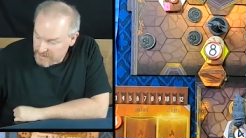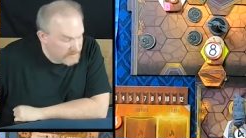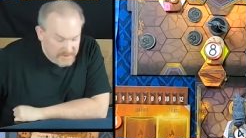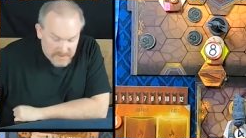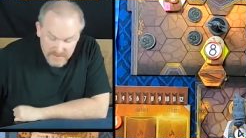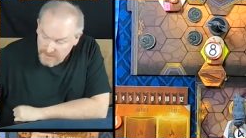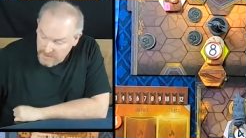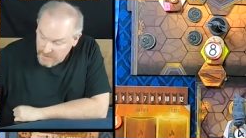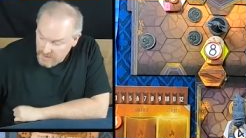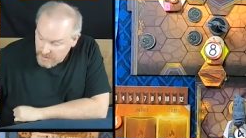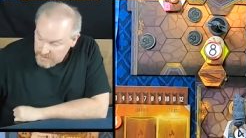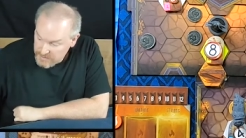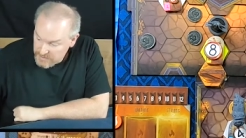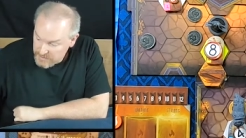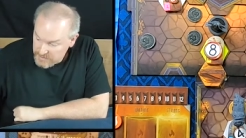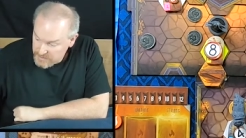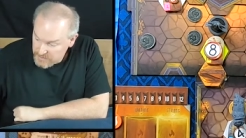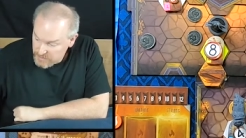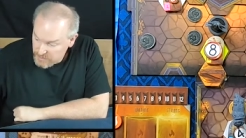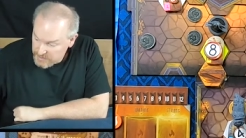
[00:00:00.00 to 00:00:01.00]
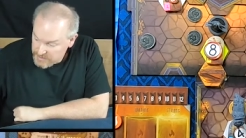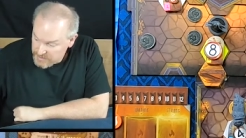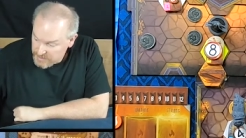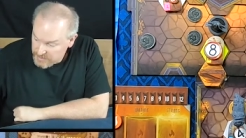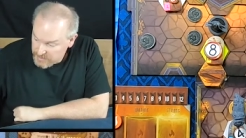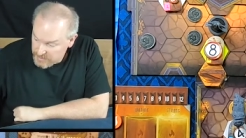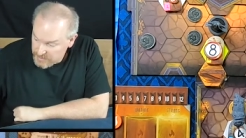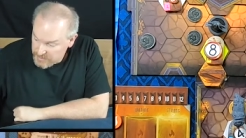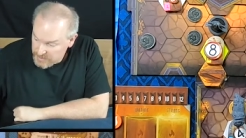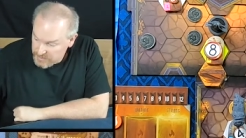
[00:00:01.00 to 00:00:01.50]
The city archers, what you're
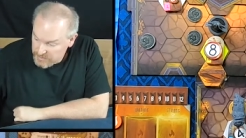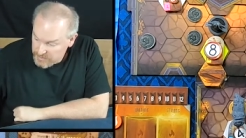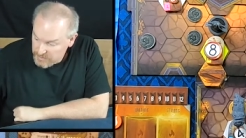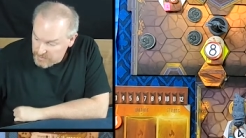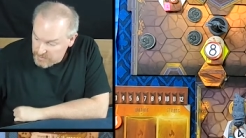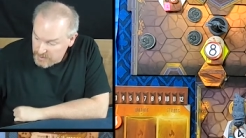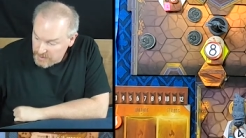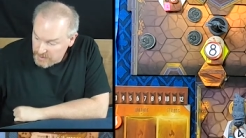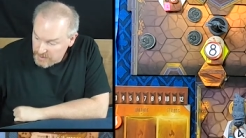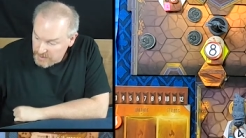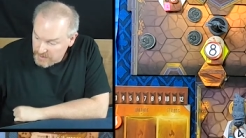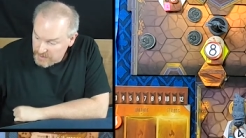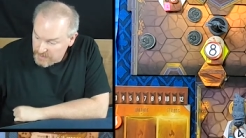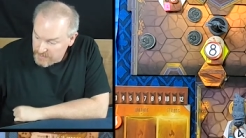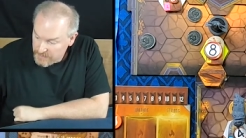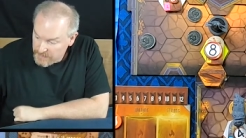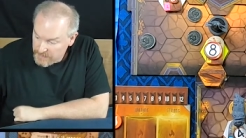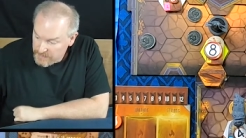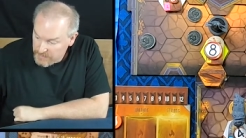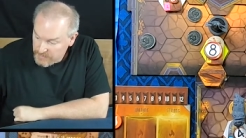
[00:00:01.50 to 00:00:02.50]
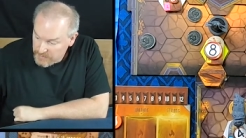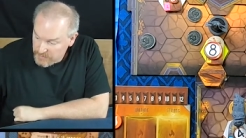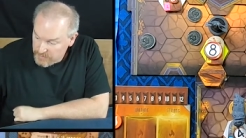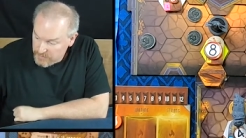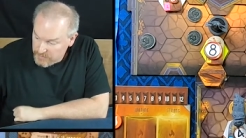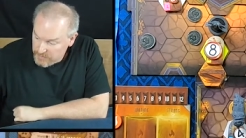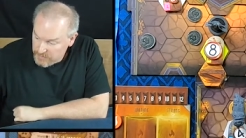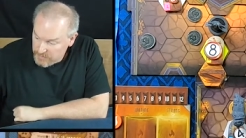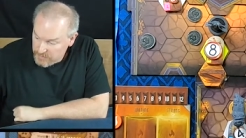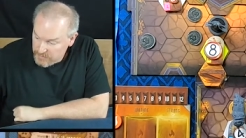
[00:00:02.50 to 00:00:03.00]
going to do, you're going to
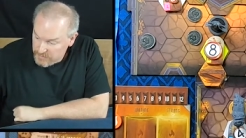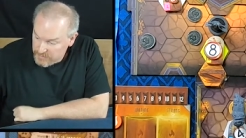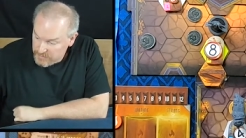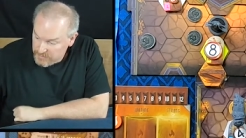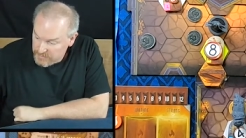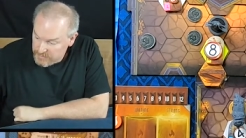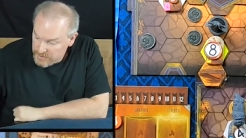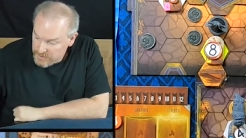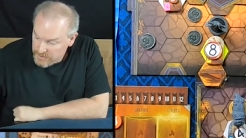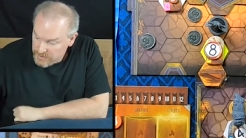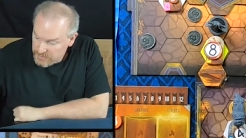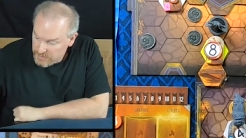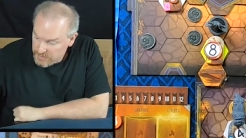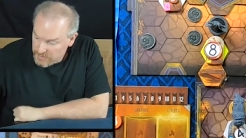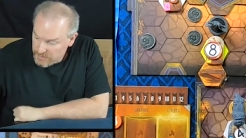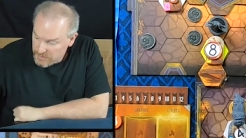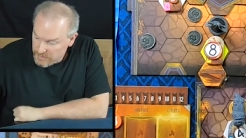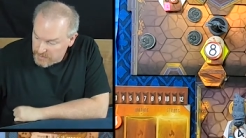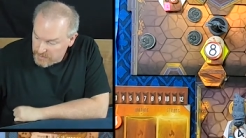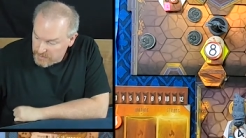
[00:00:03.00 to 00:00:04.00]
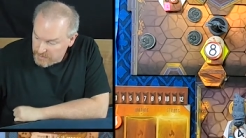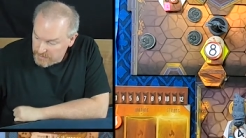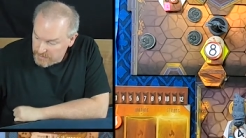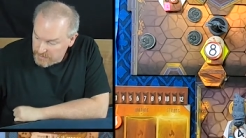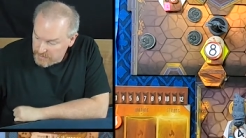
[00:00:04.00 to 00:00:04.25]
move 2.